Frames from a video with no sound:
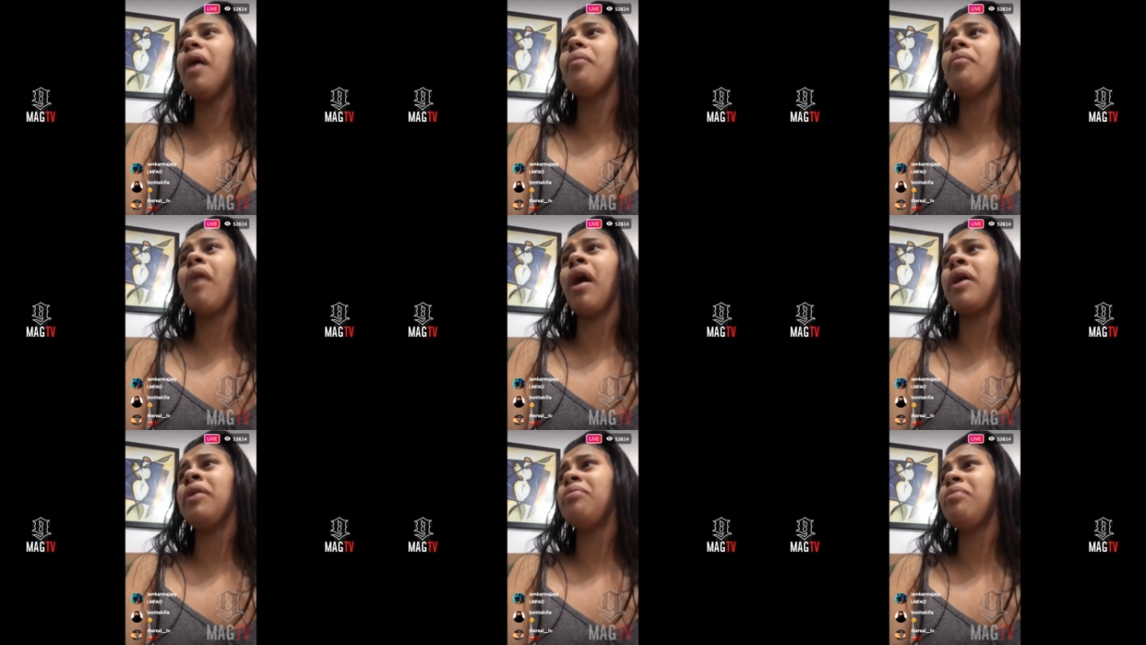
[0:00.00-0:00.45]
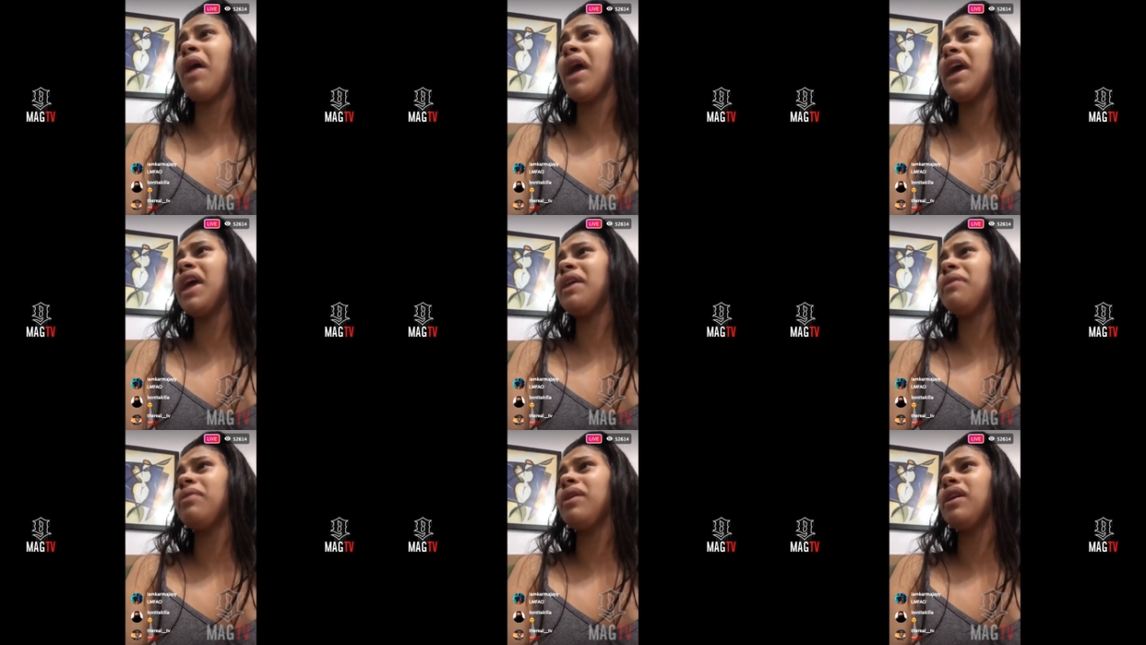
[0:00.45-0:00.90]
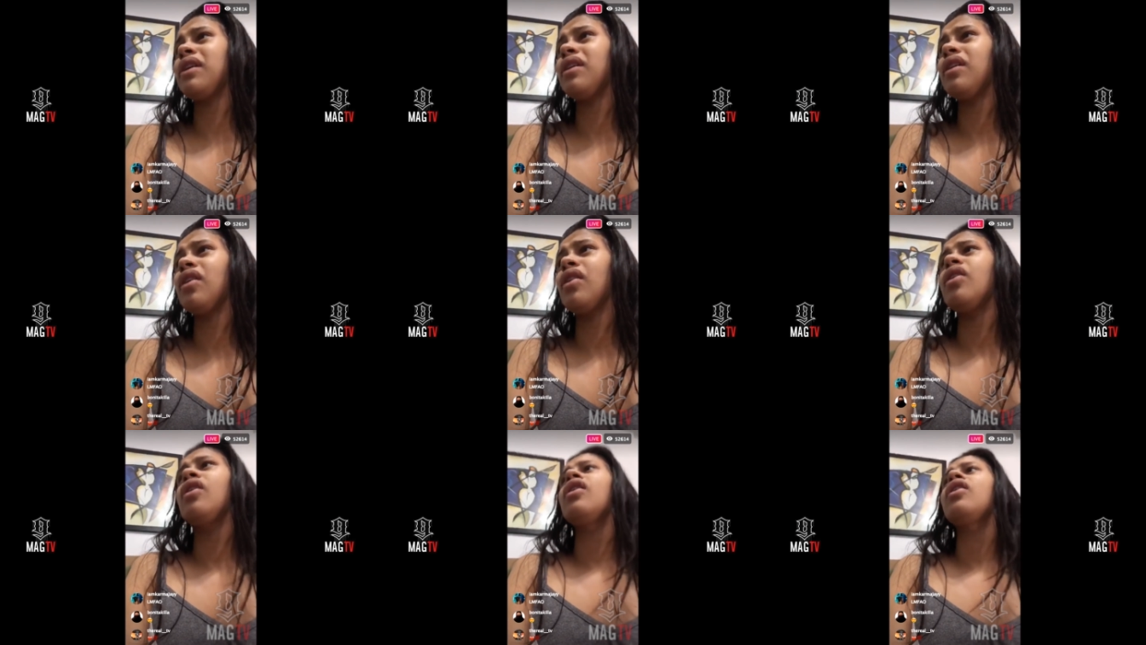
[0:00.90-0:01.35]
I'm my baby.
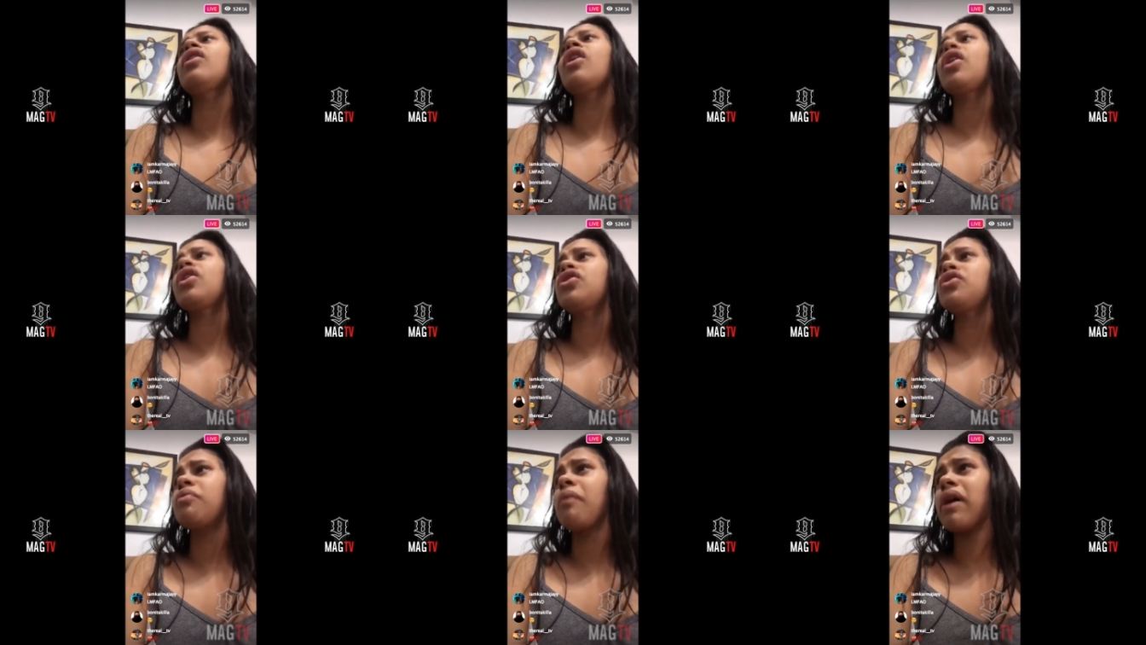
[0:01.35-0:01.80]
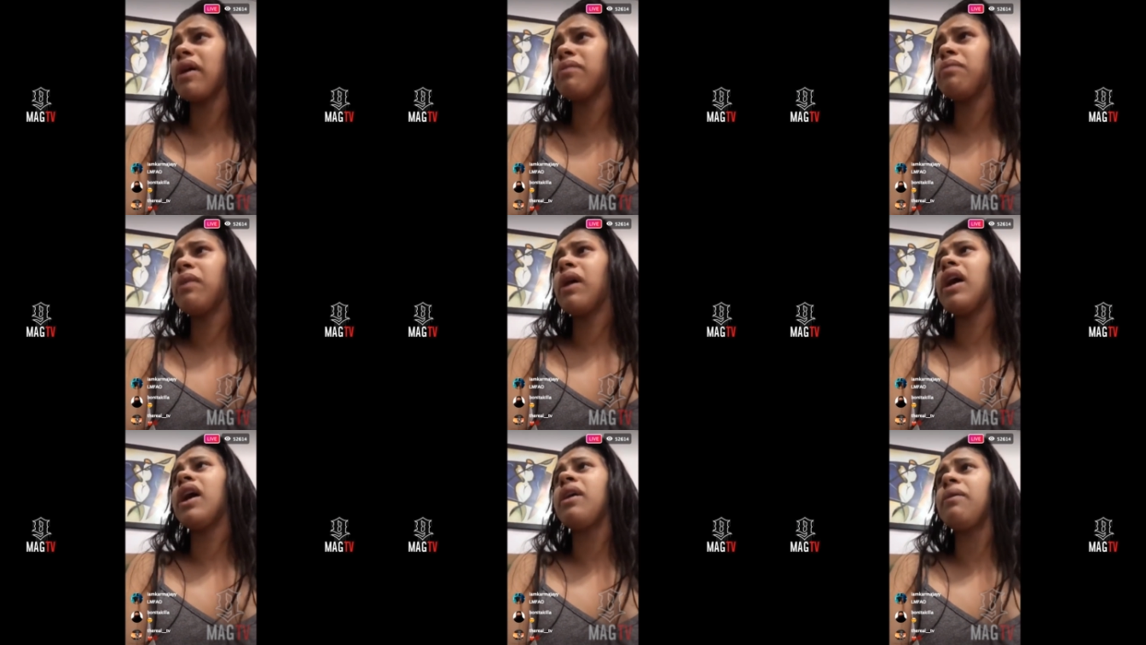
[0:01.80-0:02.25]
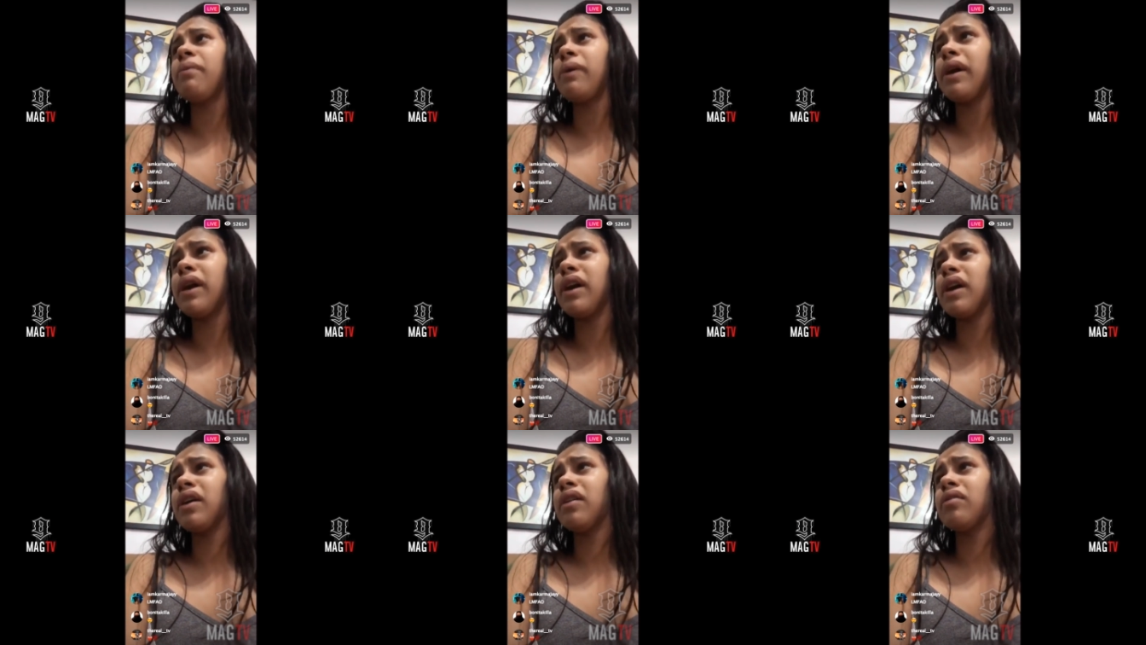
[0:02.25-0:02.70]
That's my
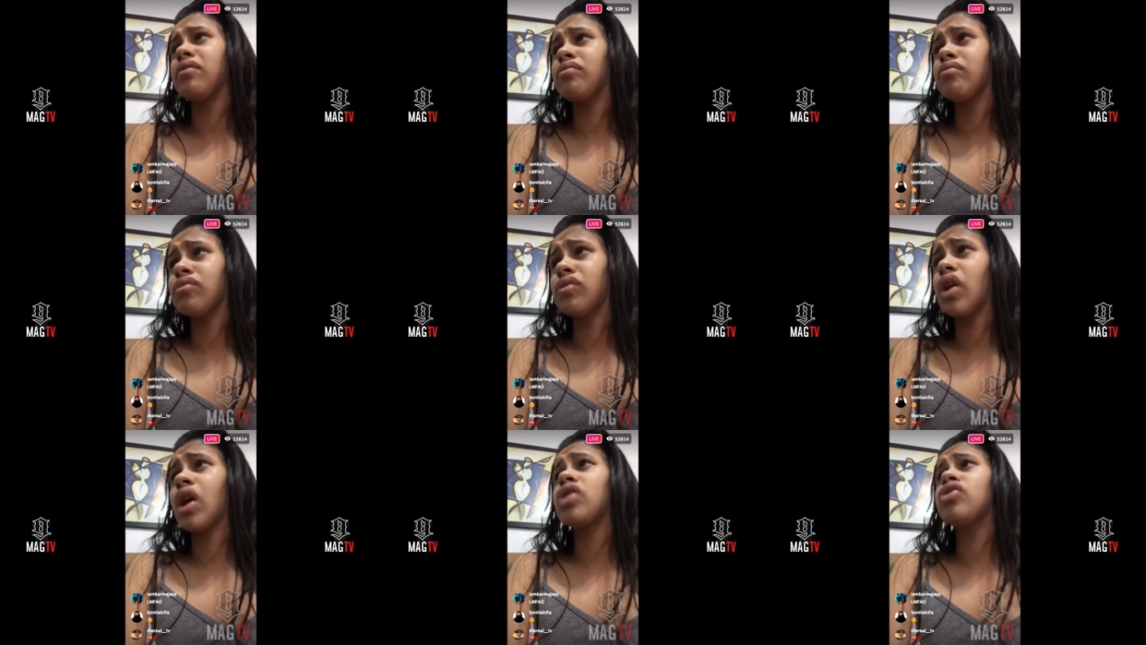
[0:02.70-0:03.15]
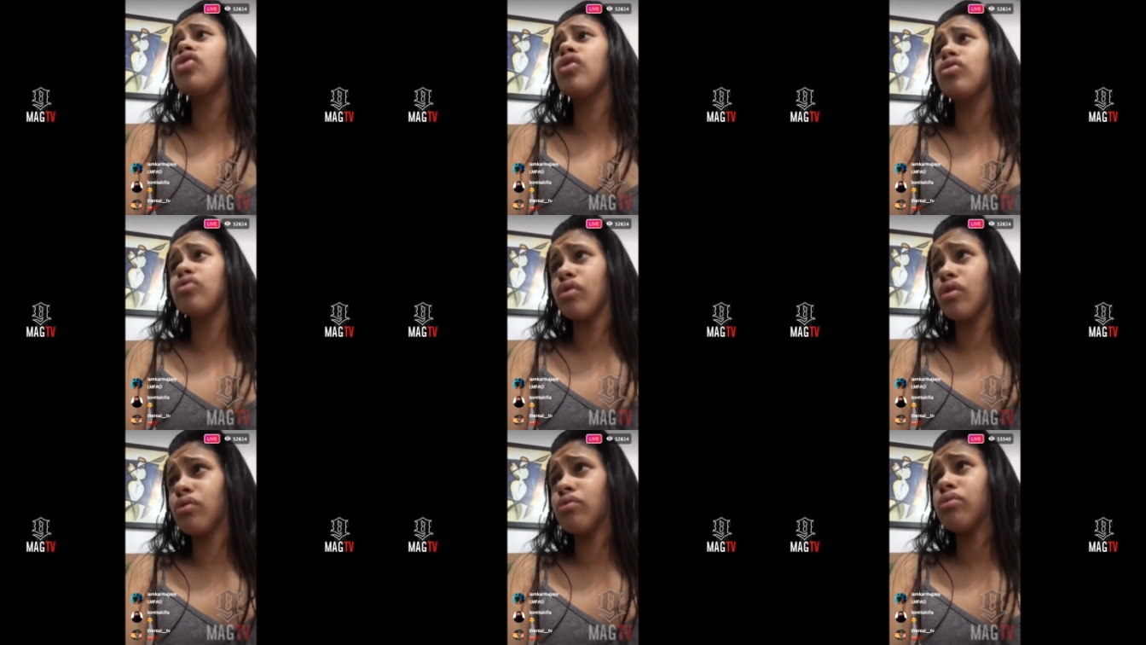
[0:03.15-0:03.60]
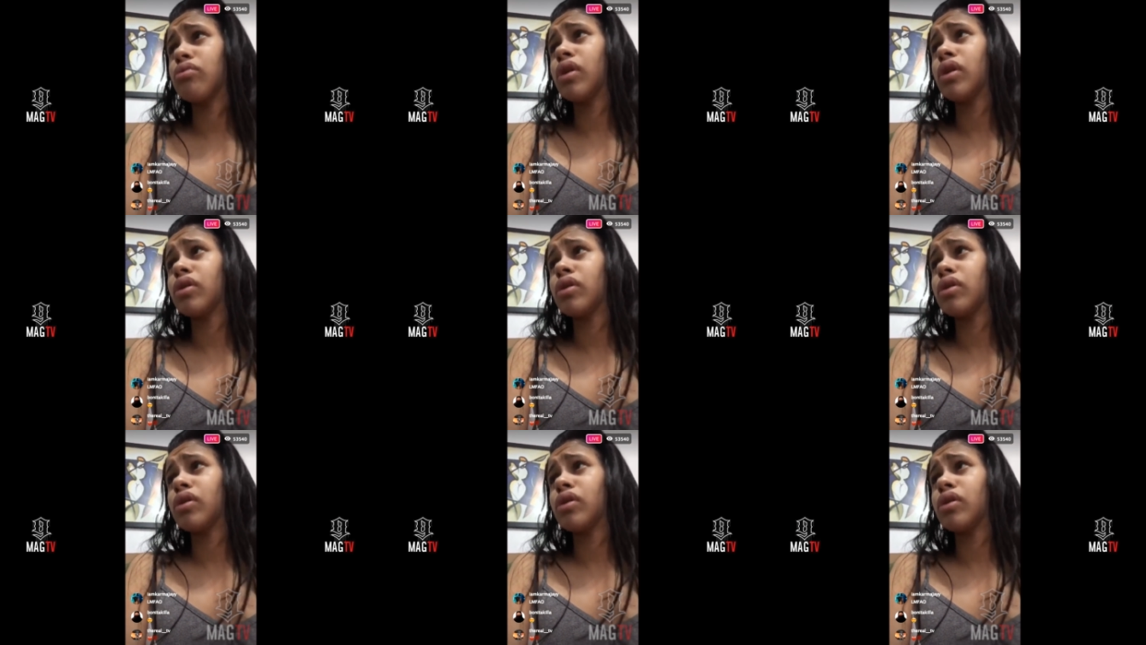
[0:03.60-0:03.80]
baby. That's your